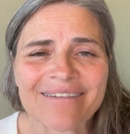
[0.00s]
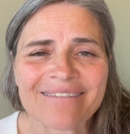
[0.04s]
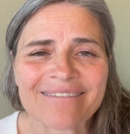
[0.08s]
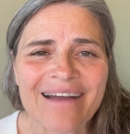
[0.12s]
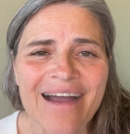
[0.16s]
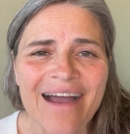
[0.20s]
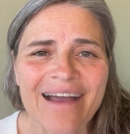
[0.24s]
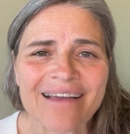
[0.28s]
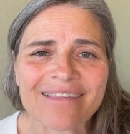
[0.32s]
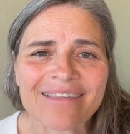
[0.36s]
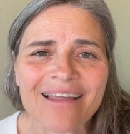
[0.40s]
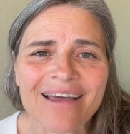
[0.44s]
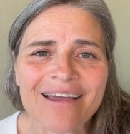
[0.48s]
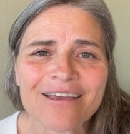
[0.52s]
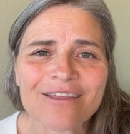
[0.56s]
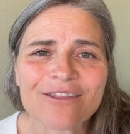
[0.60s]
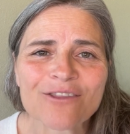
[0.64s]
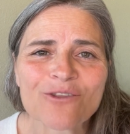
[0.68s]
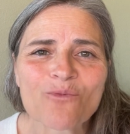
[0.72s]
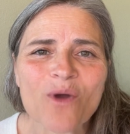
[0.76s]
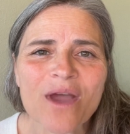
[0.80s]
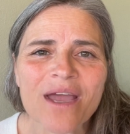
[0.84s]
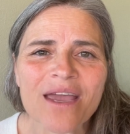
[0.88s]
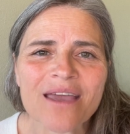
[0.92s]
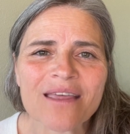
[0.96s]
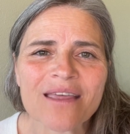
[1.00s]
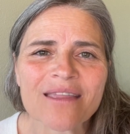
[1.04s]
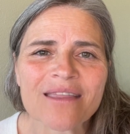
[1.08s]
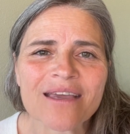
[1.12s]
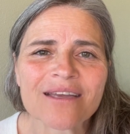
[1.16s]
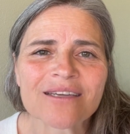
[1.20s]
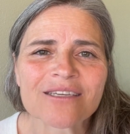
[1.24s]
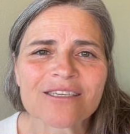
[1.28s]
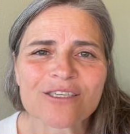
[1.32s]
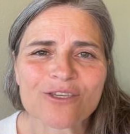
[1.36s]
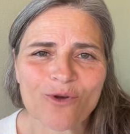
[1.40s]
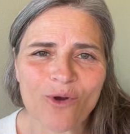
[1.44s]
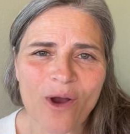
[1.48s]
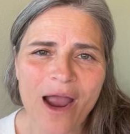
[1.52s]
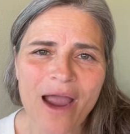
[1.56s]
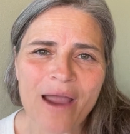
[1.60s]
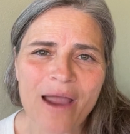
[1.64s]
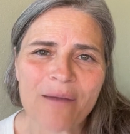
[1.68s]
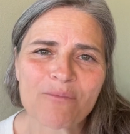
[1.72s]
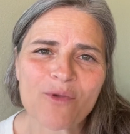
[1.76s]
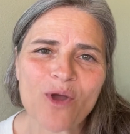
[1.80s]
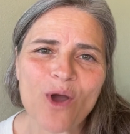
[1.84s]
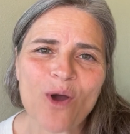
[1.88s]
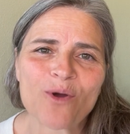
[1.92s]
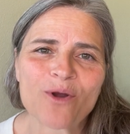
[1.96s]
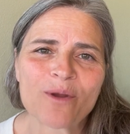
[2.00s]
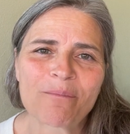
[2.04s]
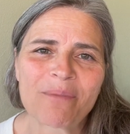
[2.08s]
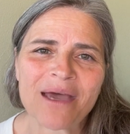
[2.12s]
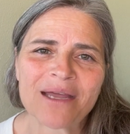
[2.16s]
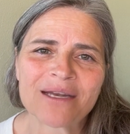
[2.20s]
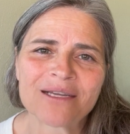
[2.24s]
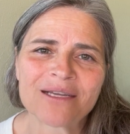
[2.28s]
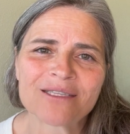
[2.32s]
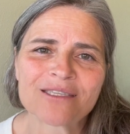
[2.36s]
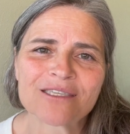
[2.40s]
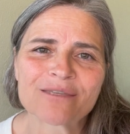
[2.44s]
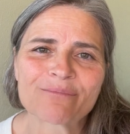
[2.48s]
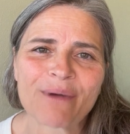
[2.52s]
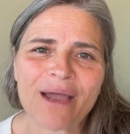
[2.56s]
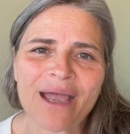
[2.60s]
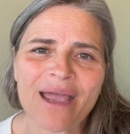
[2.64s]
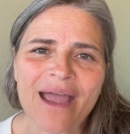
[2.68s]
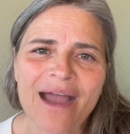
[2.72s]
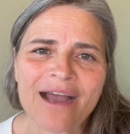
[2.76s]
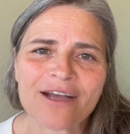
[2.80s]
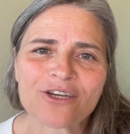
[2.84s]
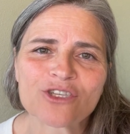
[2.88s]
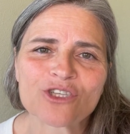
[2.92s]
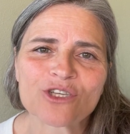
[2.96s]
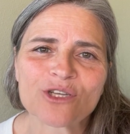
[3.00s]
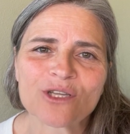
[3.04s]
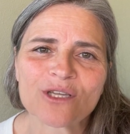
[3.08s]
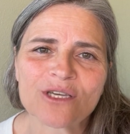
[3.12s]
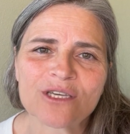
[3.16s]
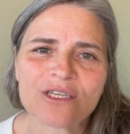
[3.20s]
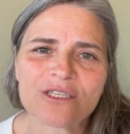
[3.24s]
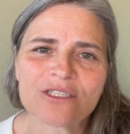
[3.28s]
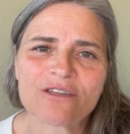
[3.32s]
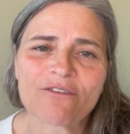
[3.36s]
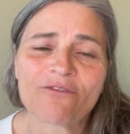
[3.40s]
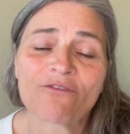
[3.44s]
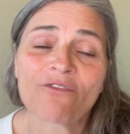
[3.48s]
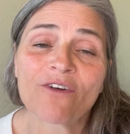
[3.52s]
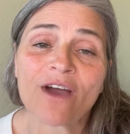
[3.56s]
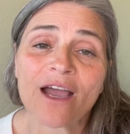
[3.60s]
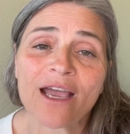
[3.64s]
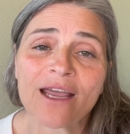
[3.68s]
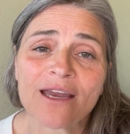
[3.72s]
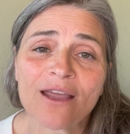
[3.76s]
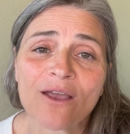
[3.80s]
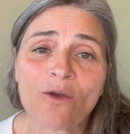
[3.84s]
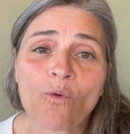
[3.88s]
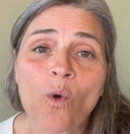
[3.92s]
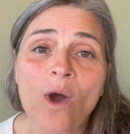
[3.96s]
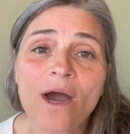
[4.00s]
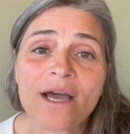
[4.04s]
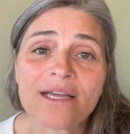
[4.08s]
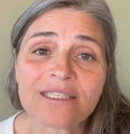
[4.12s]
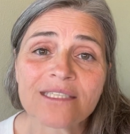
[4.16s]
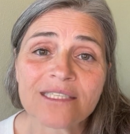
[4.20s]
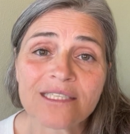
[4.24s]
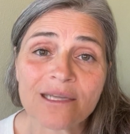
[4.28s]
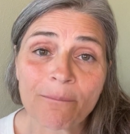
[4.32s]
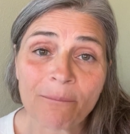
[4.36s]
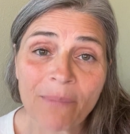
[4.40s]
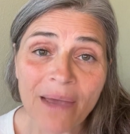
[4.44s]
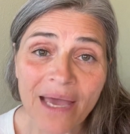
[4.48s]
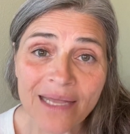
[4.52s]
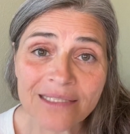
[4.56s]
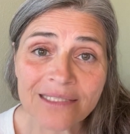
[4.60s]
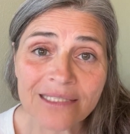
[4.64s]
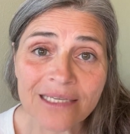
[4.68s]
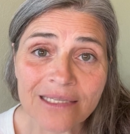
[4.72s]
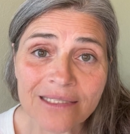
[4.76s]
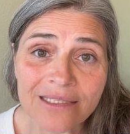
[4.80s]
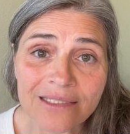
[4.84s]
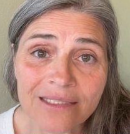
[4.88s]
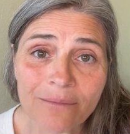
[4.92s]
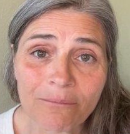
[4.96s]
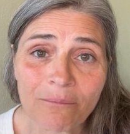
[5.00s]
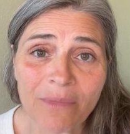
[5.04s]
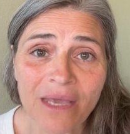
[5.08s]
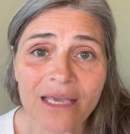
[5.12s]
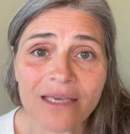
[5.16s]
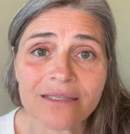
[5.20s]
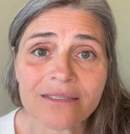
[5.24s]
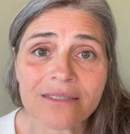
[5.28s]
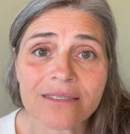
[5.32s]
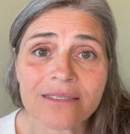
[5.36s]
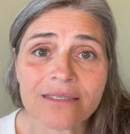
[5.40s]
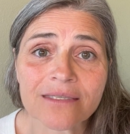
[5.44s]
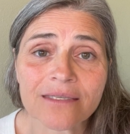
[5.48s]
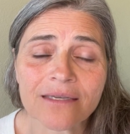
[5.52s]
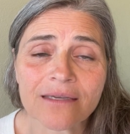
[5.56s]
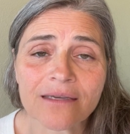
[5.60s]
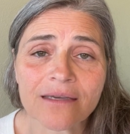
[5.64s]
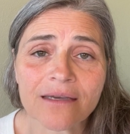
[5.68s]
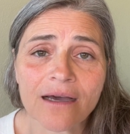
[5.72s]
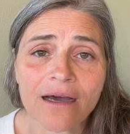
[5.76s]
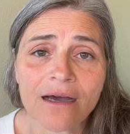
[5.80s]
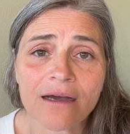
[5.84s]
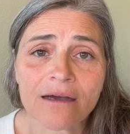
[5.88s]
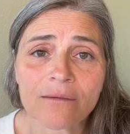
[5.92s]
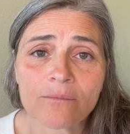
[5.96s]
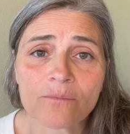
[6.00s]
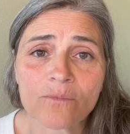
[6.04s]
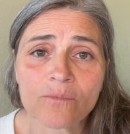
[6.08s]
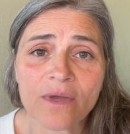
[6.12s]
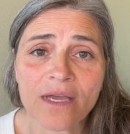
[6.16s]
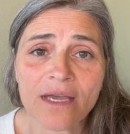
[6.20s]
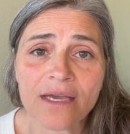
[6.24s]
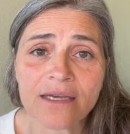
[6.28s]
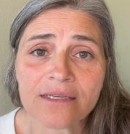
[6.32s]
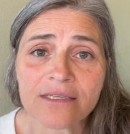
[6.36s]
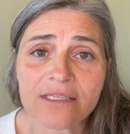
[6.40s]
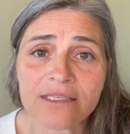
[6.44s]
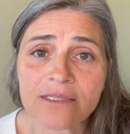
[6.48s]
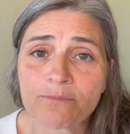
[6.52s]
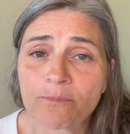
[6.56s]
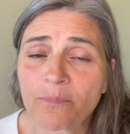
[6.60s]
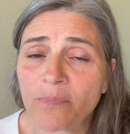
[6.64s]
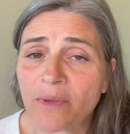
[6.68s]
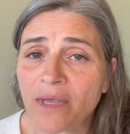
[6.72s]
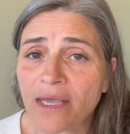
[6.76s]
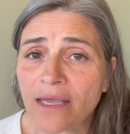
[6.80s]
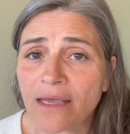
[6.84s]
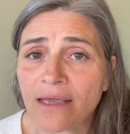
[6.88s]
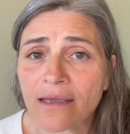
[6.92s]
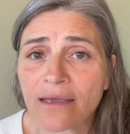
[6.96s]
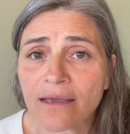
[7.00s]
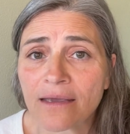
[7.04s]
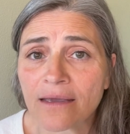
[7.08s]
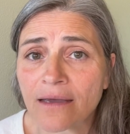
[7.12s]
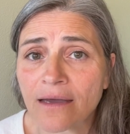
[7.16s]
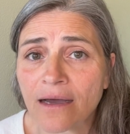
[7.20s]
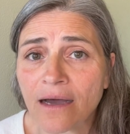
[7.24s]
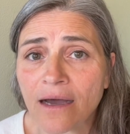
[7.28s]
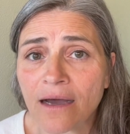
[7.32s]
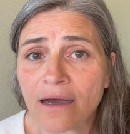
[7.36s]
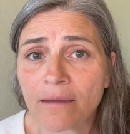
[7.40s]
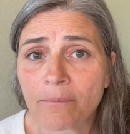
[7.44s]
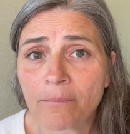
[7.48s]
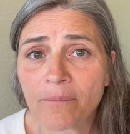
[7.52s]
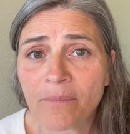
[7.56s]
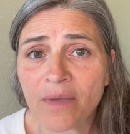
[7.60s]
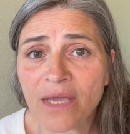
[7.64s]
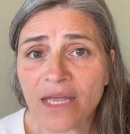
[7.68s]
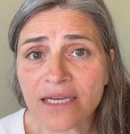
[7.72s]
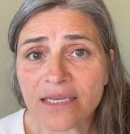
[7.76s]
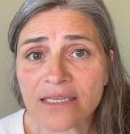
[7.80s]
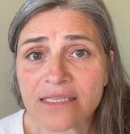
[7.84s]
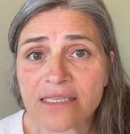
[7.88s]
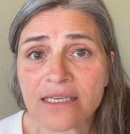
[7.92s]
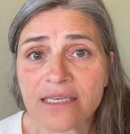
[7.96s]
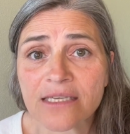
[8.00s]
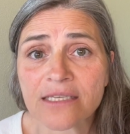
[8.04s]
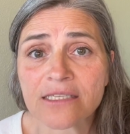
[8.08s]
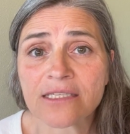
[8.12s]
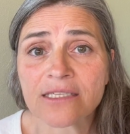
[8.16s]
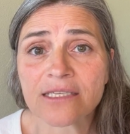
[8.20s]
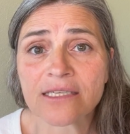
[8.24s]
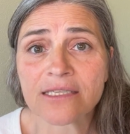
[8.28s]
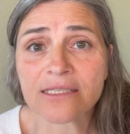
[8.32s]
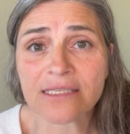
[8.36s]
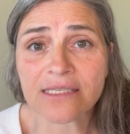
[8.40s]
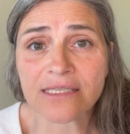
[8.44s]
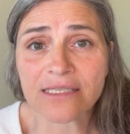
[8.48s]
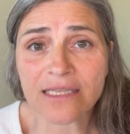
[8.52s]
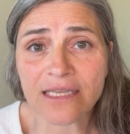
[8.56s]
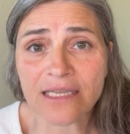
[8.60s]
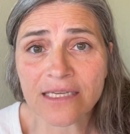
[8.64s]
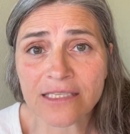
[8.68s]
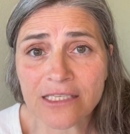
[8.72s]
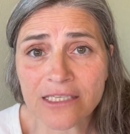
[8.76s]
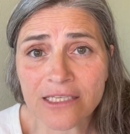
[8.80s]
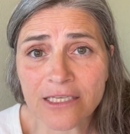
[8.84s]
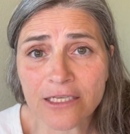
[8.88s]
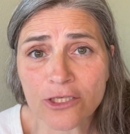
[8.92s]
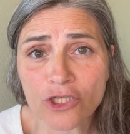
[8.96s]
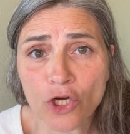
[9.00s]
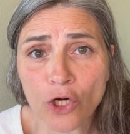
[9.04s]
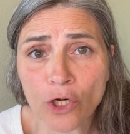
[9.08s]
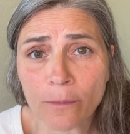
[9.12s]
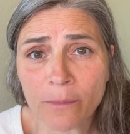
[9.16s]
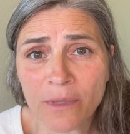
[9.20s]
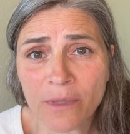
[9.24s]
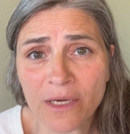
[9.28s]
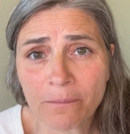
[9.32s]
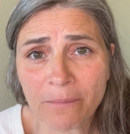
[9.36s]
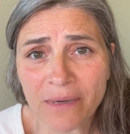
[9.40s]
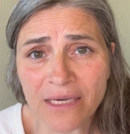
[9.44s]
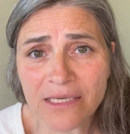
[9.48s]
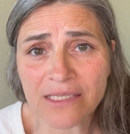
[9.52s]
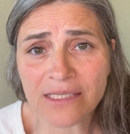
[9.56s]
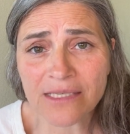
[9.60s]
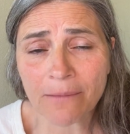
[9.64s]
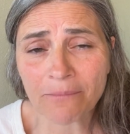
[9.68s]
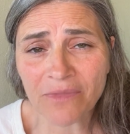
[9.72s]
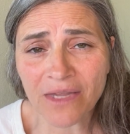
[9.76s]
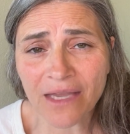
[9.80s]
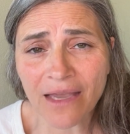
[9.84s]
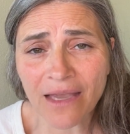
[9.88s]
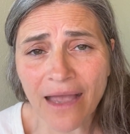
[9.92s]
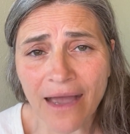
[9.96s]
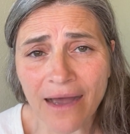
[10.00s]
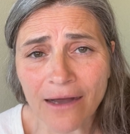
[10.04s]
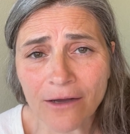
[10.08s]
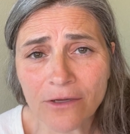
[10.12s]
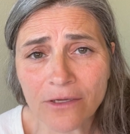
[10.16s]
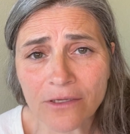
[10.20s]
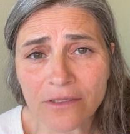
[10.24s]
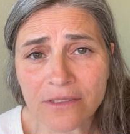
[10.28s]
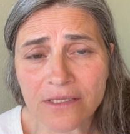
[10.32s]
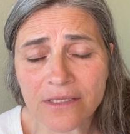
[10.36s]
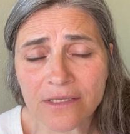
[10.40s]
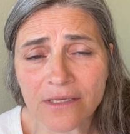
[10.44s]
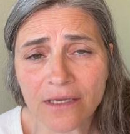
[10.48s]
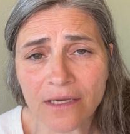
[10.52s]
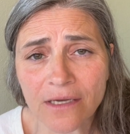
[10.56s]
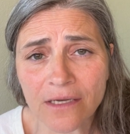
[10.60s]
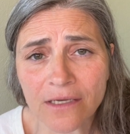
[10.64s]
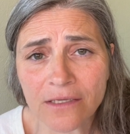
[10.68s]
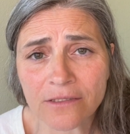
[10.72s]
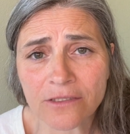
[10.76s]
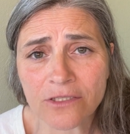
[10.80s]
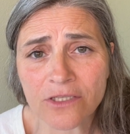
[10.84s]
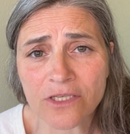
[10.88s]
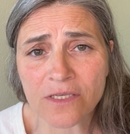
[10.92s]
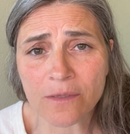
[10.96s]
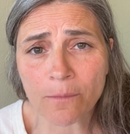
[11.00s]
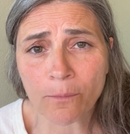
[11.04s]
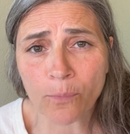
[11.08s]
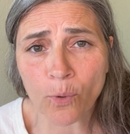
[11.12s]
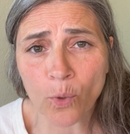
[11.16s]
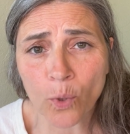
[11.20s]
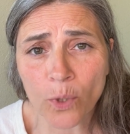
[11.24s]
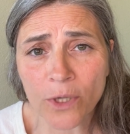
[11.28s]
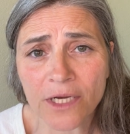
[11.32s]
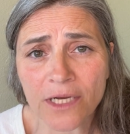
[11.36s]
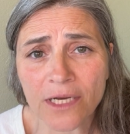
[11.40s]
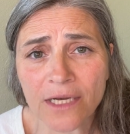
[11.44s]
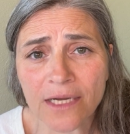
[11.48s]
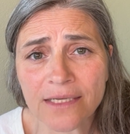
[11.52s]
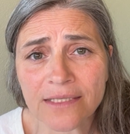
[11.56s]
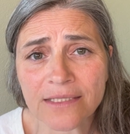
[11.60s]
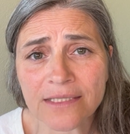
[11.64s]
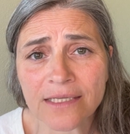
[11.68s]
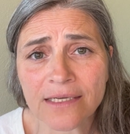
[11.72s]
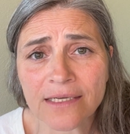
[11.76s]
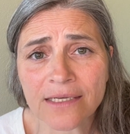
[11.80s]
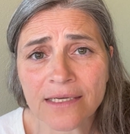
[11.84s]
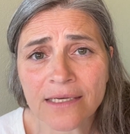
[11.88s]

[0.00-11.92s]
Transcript: I like the way they describe codependence by actually defining what dependent means, as being an existence that's determined by something else and subordinate.